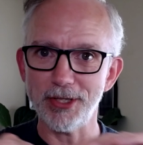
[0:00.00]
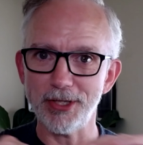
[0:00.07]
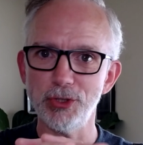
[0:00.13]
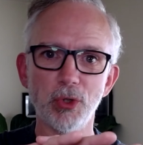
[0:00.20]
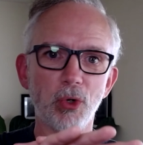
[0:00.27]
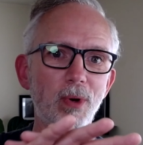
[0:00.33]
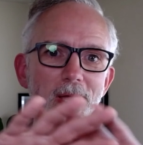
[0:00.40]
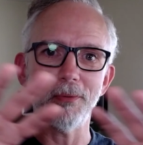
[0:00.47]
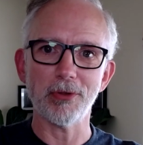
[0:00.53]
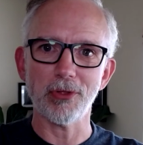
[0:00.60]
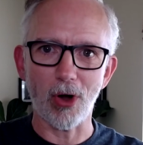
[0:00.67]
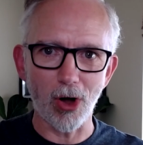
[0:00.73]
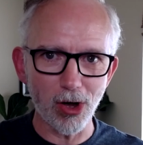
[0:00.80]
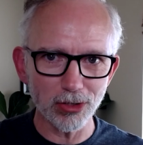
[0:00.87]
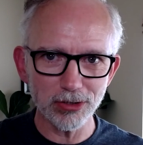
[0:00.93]
they do away with
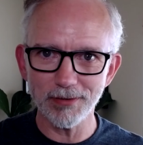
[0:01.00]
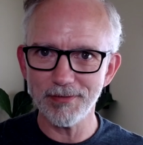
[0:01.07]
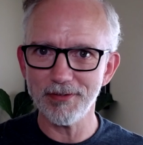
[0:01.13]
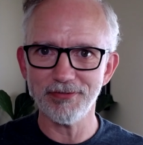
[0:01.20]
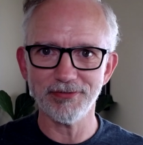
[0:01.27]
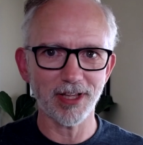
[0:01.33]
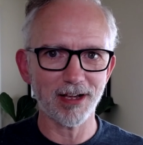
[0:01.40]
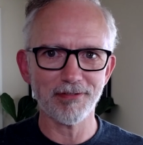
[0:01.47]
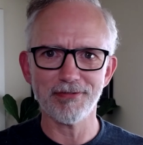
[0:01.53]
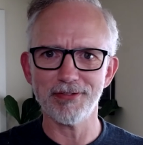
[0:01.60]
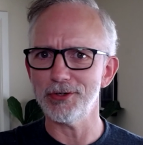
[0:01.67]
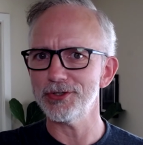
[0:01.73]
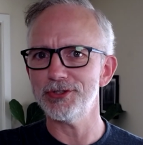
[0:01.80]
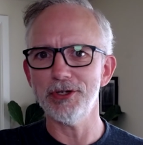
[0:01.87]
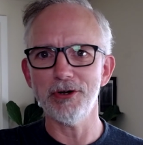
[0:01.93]
all of the fluff.
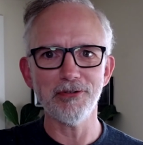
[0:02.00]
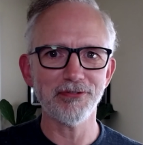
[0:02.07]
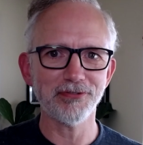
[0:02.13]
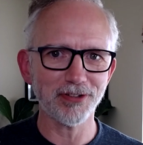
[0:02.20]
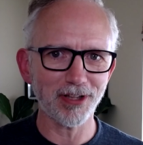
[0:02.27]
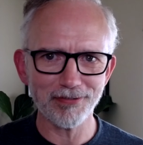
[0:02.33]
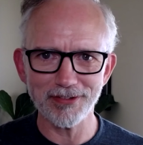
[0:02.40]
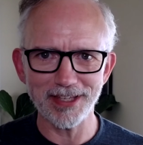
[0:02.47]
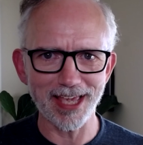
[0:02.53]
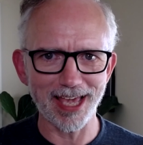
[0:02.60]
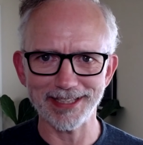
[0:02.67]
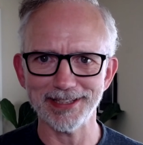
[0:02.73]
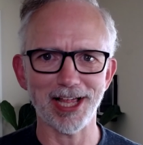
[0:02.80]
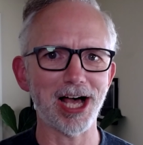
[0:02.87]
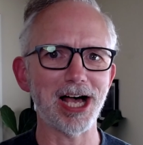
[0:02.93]
There's no fluffy
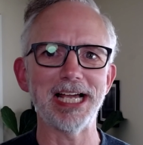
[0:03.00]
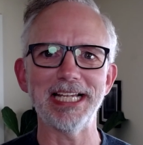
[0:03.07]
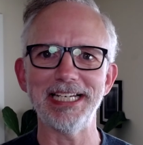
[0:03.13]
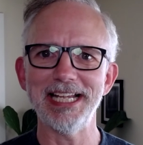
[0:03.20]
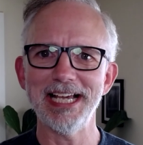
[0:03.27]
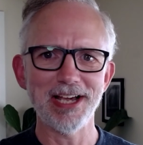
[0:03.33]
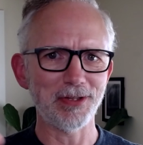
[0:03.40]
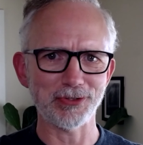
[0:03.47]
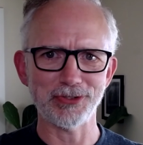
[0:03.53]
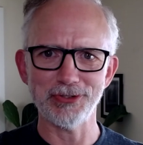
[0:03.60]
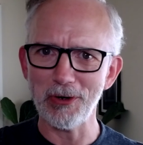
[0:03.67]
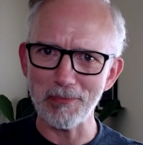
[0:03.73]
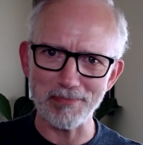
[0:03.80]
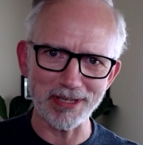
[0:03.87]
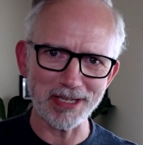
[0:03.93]
headline. There's
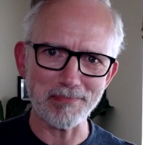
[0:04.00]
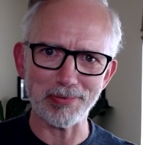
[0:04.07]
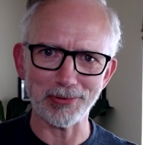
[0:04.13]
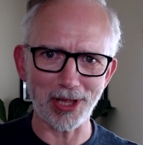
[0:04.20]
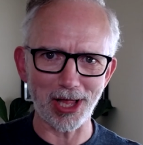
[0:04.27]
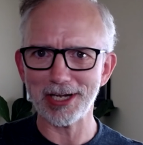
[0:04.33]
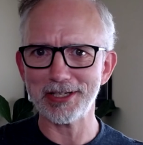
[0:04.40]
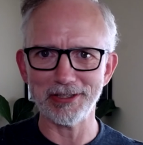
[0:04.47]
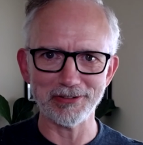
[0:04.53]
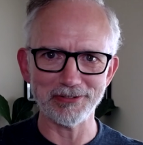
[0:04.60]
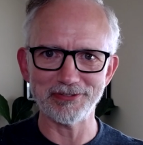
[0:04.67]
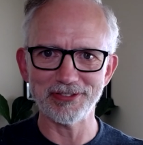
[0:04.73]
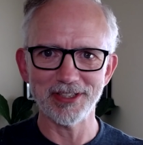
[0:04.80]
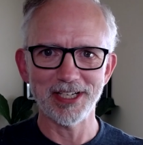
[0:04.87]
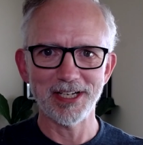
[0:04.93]
no big block
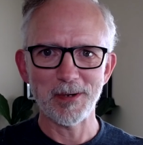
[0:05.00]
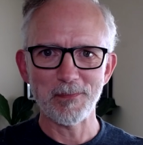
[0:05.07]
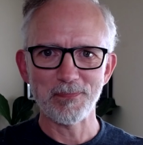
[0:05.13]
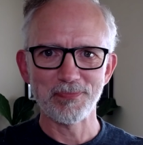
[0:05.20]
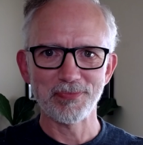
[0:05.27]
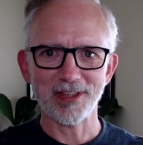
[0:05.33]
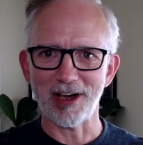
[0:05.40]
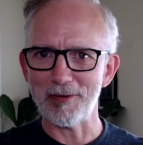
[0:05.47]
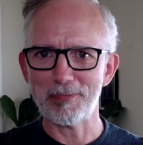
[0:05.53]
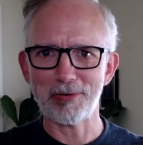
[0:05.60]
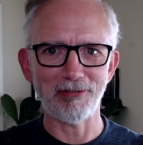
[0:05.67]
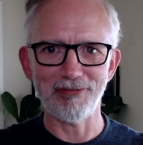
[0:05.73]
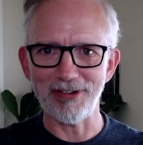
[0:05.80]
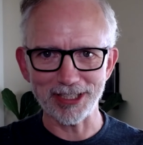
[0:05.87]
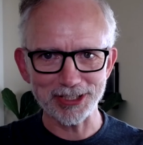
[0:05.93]
of
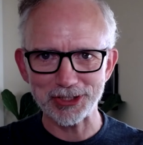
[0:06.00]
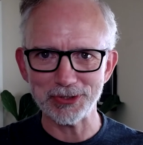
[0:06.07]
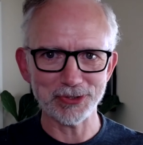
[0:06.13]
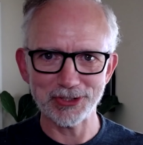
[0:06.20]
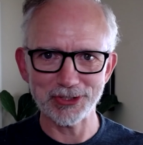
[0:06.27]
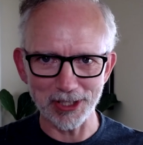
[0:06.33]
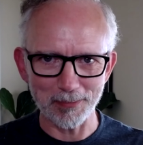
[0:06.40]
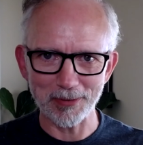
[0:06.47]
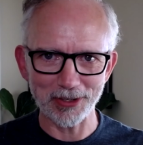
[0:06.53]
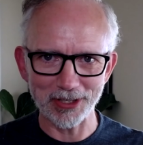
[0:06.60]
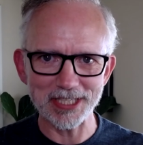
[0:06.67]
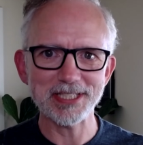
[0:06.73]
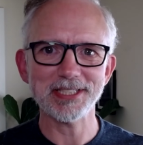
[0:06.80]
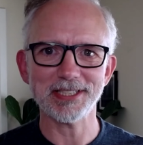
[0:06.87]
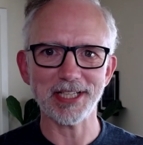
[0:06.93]
professional summary
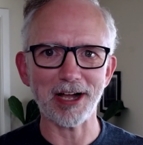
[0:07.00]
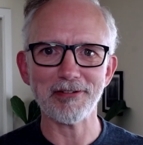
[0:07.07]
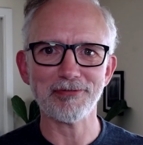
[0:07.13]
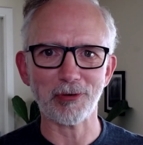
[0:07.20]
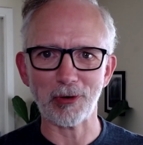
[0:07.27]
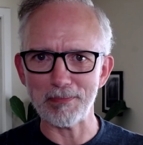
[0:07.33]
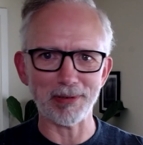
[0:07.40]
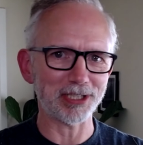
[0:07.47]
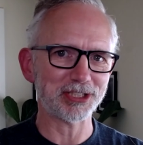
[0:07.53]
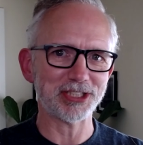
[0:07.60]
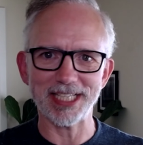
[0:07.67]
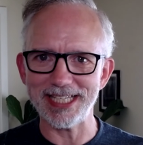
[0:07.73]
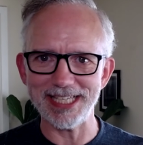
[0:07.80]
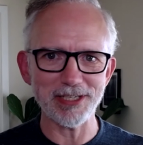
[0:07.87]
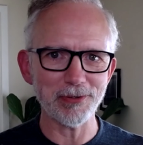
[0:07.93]
stuff or a bunch of
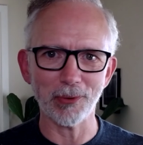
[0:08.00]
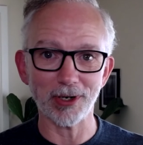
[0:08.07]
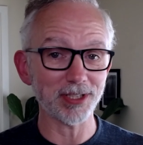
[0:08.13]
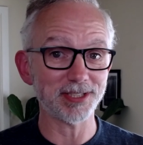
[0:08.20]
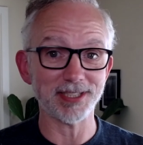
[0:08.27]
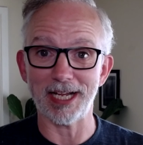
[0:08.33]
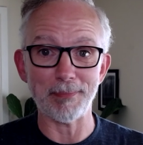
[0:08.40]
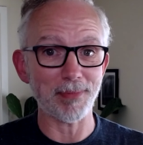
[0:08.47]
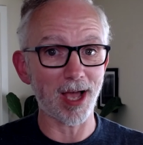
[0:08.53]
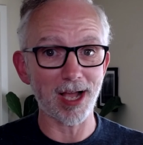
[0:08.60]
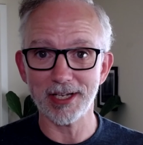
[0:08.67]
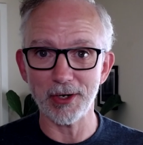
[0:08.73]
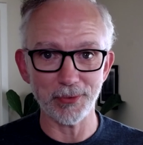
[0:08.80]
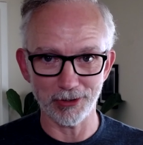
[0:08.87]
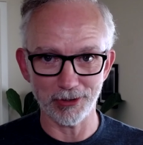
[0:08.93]
keywords that I'm not
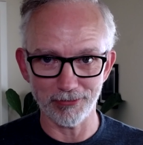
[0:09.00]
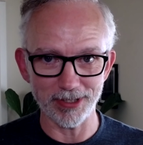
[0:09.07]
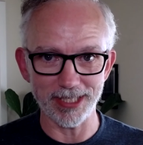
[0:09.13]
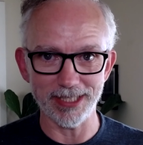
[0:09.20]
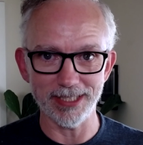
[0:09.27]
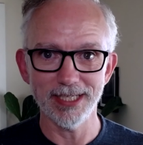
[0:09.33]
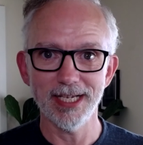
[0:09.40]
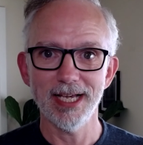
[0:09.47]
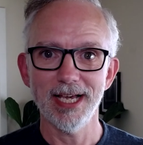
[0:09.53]
going to read.